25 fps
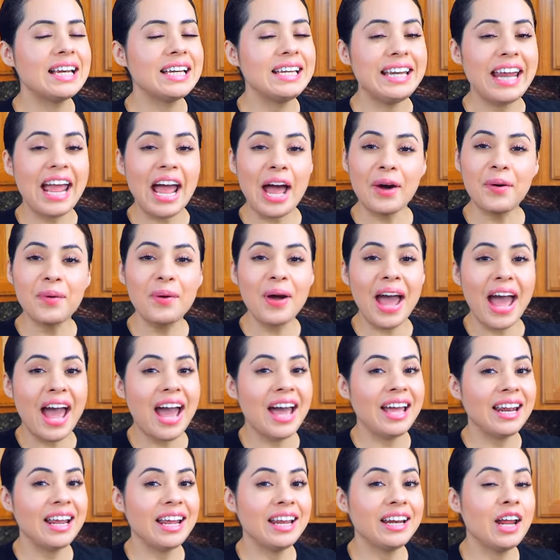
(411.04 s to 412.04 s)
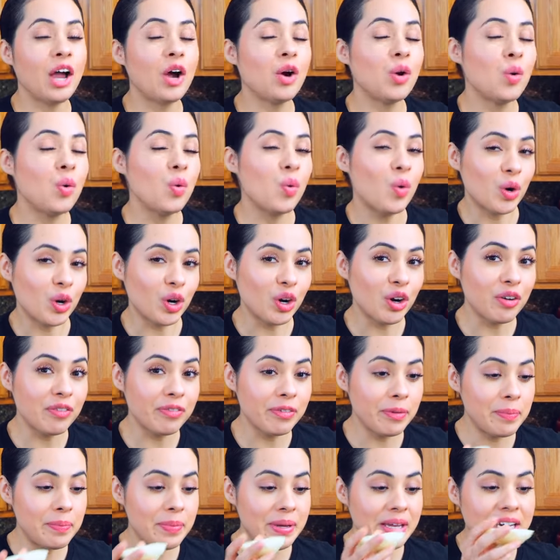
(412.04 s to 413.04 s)
Now add in a quarter of
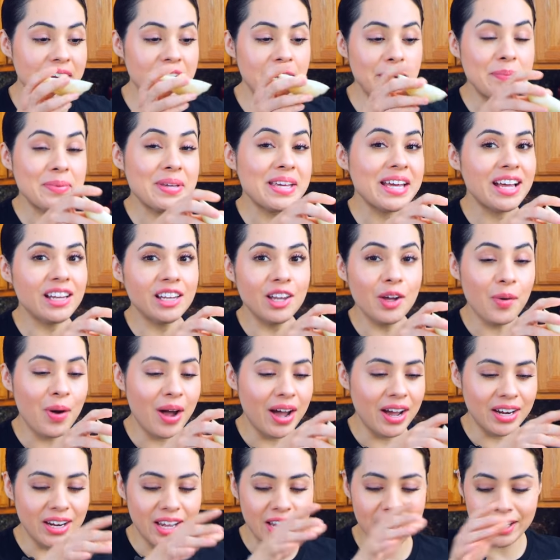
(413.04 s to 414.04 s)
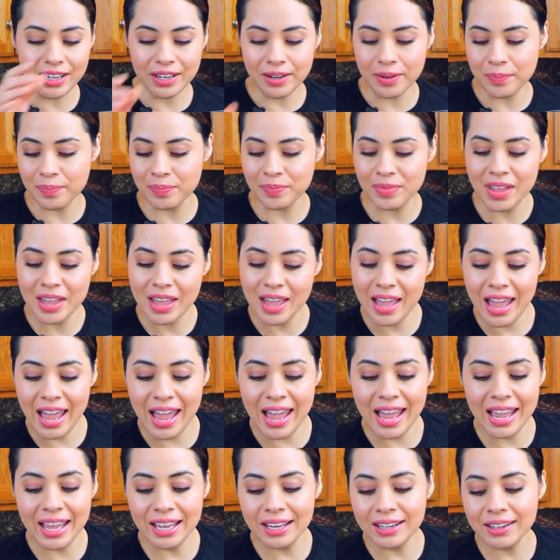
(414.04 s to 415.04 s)
a medium yellow onion
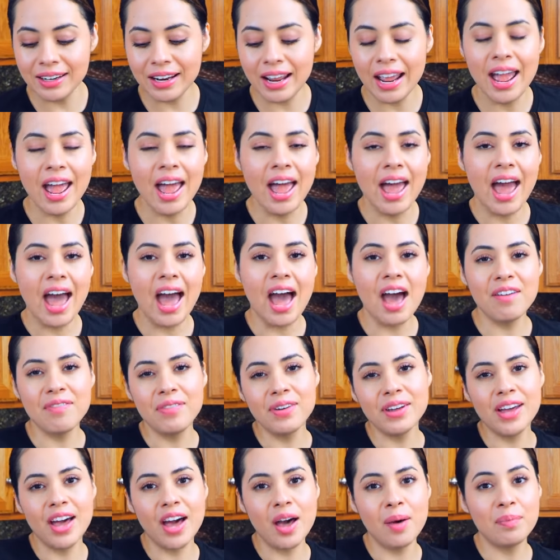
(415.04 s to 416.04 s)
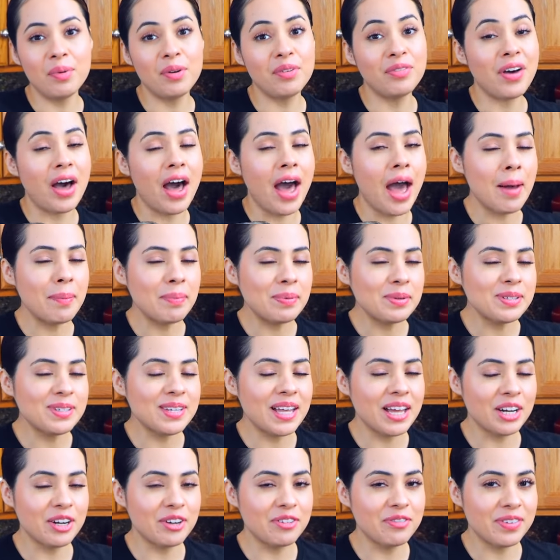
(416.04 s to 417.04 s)
and half a cup of apple
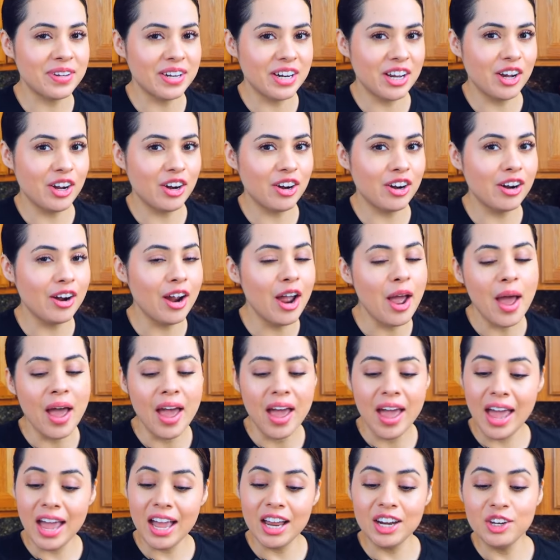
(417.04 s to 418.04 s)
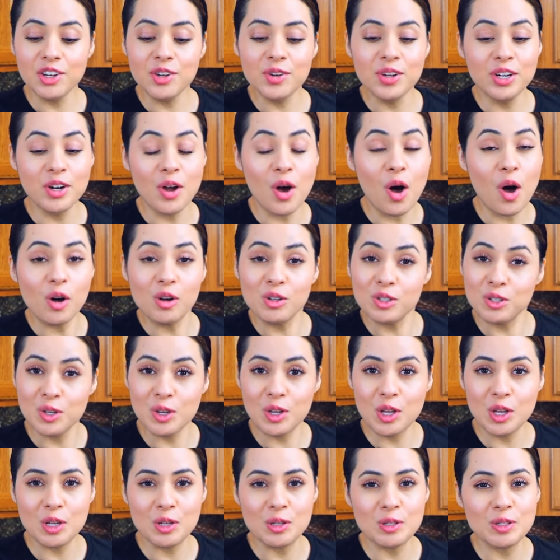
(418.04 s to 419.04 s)
cider vinegar and you can also
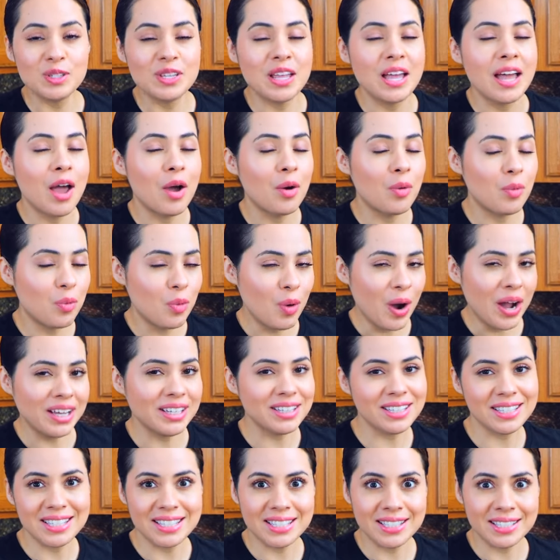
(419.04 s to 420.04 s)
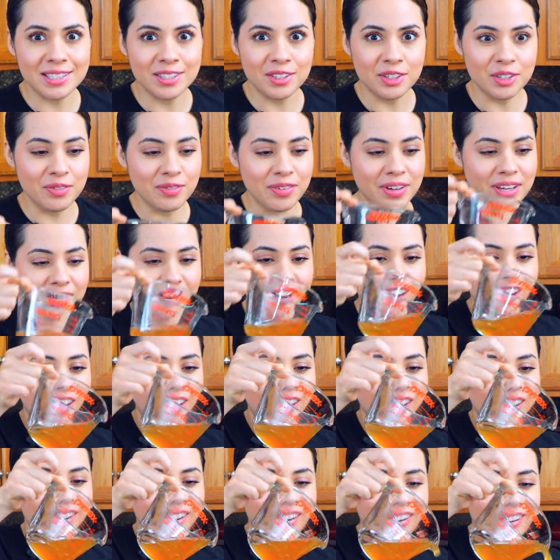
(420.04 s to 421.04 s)
use white distilled
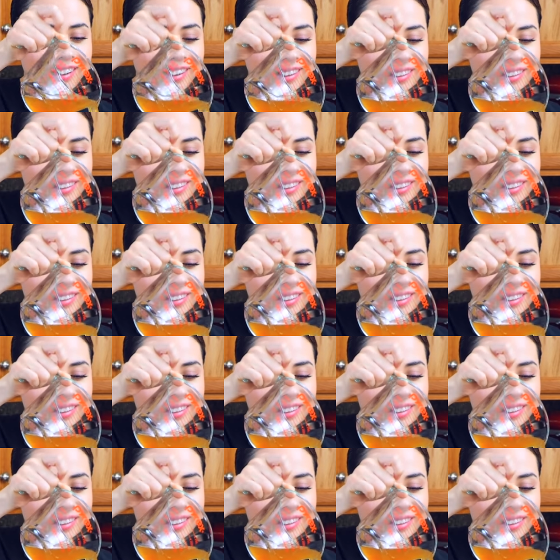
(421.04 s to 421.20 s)
vinegar.